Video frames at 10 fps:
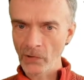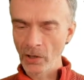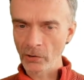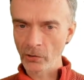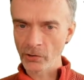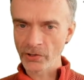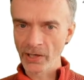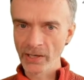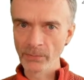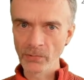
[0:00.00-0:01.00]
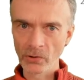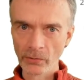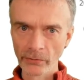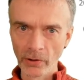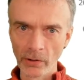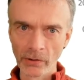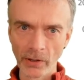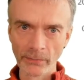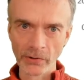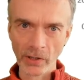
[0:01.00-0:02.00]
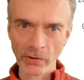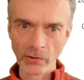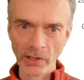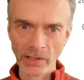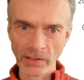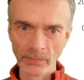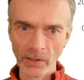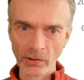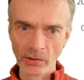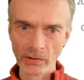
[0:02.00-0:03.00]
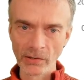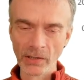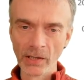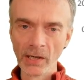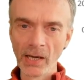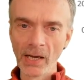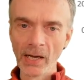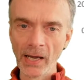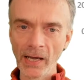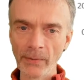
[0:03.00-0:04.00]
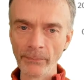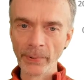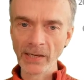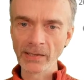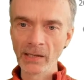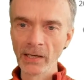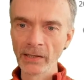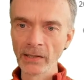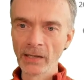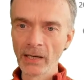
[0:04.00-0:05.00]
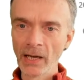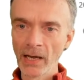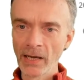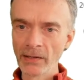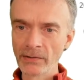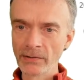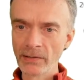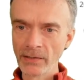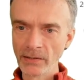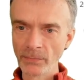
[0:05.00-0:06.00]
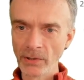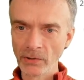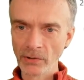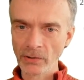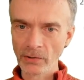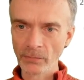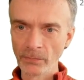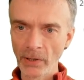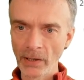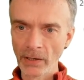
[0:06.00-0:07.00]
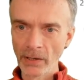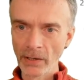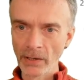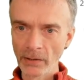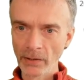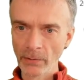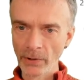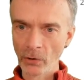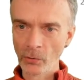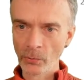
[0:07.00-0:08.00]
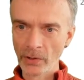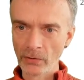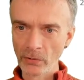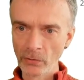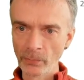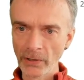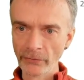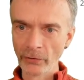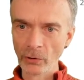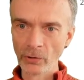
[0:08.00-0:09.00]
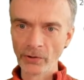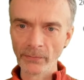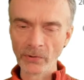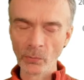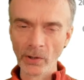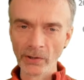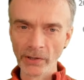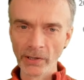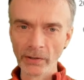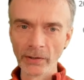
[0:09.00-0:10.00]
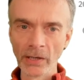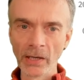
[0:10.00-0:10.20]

across time. So we've got up to 180 patients at baseline, and these patients are coming all the way through, being followed up to 1 year.